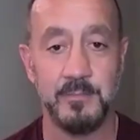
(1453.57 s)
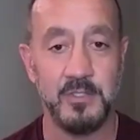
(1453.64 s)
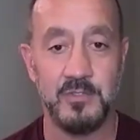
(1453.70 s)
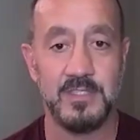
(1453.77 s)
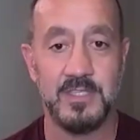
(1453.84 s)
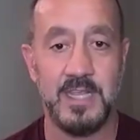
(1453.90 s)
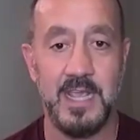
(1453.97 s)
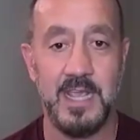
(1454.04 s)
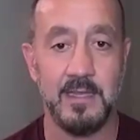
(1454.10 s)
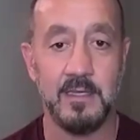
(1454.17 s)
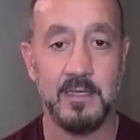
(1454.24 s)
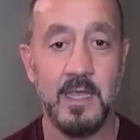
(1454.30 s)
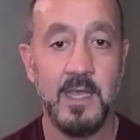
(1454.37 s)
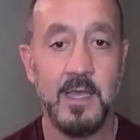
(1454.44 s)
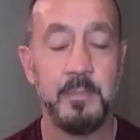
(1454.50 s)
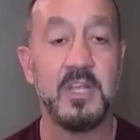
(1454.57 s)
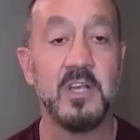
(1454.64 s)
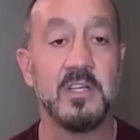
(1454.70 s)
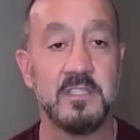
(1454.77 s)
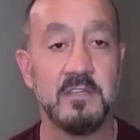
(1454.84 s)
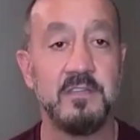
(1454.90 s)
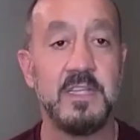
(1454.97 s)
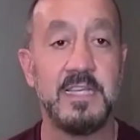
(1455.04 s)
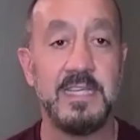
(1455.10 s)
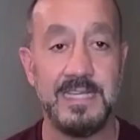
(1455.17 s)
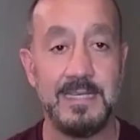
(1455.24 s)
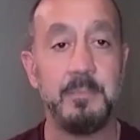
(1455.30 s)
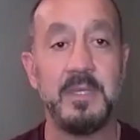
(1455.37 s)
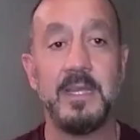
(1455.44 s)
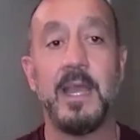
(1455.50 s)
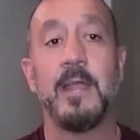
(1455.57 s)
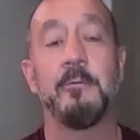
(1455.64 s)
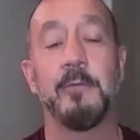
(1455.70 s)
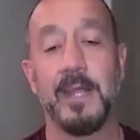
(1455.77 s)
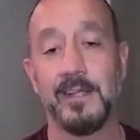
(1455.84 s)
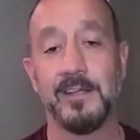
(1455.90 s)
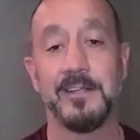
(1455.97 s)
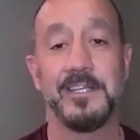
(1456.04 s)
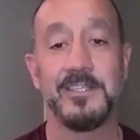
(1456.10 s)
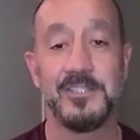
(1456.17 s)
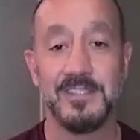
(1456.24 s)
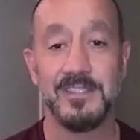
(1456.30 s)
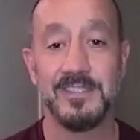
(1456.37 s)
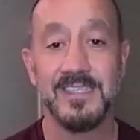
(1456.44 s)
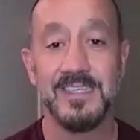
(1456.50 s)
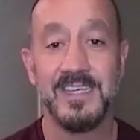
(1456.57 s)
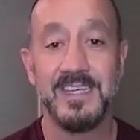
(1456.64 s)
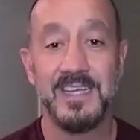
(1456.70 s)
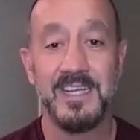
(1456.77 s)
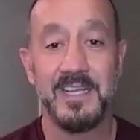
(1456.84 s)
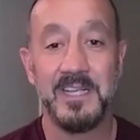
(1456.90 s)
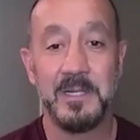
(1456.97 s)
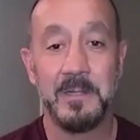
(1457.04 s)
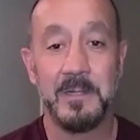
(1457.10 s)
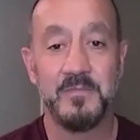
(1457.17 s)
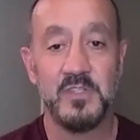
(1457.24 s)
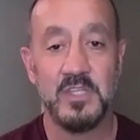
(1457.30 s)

You just can't because of the EPA regulations. Right.